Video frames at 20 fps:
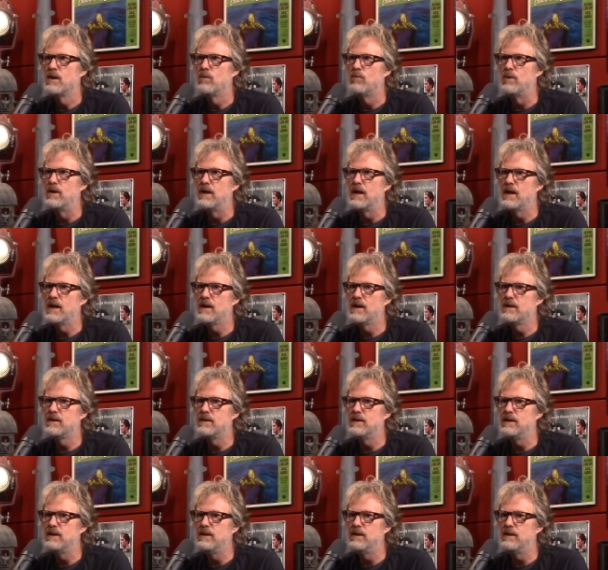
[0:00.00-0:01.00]
we had
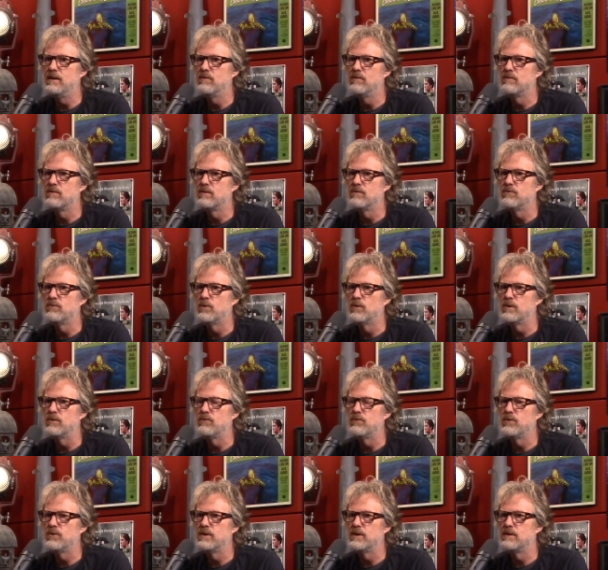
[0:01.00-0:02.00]
the
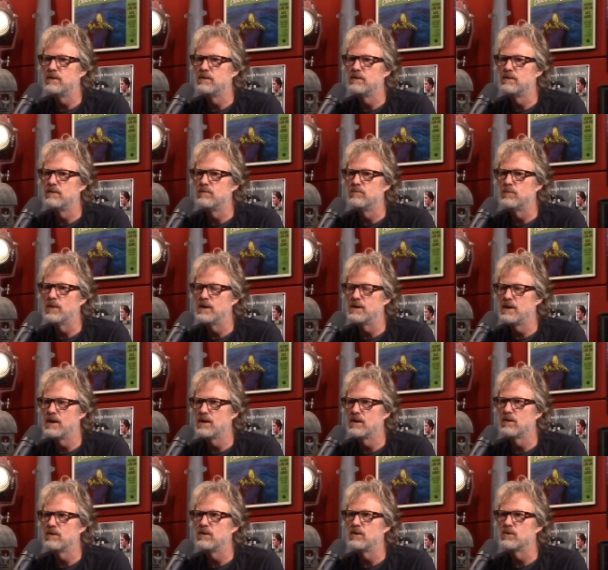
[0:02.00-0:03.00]
40-foot
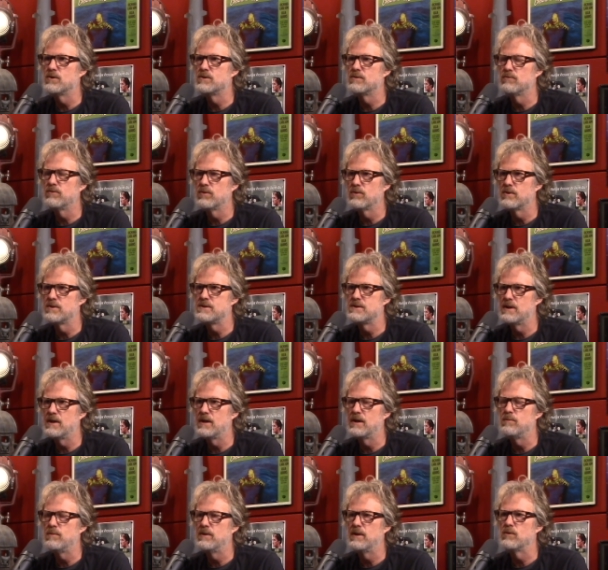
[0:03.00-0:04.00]
Montana on the ocean floor set. I
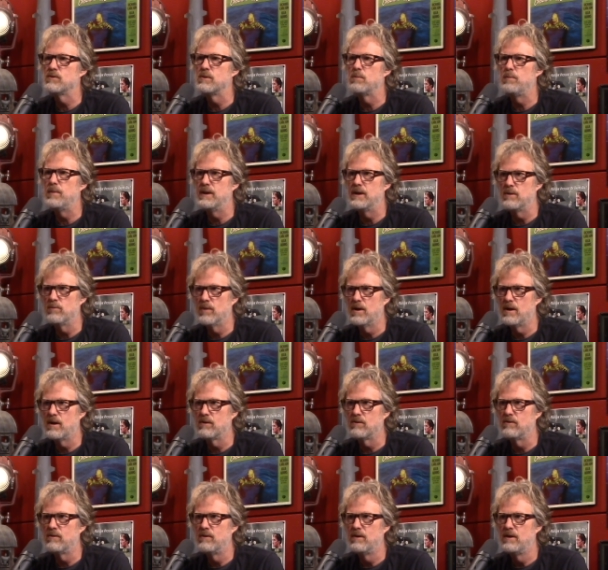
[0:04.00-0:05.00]
mean, that was a big model.